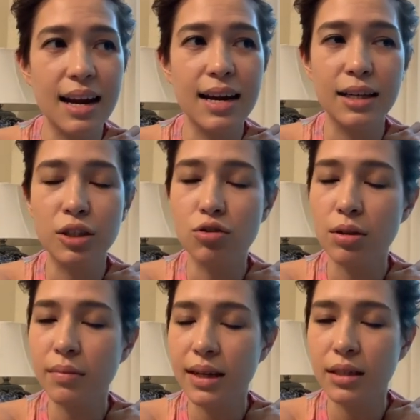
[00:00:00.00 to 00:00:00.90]
an
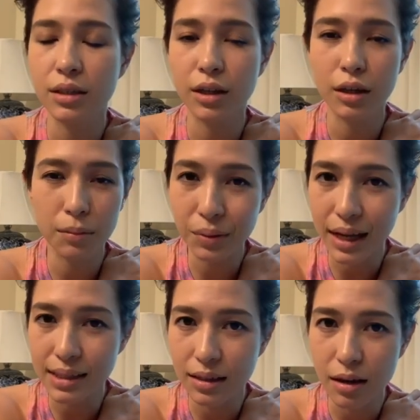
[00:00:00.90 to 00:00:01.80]
extremely secure
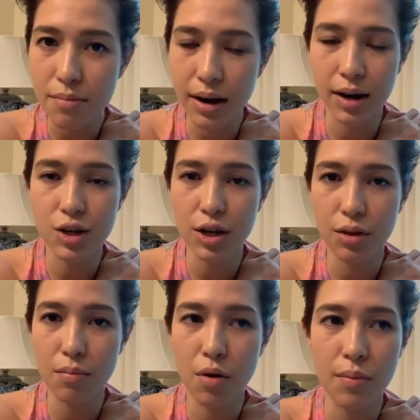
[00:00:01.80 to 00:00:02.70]
place in our marriage at
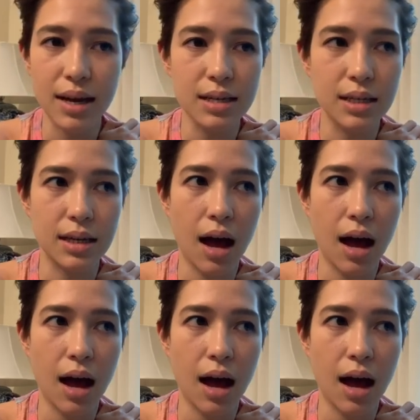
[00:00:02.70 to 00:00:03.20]
the moment.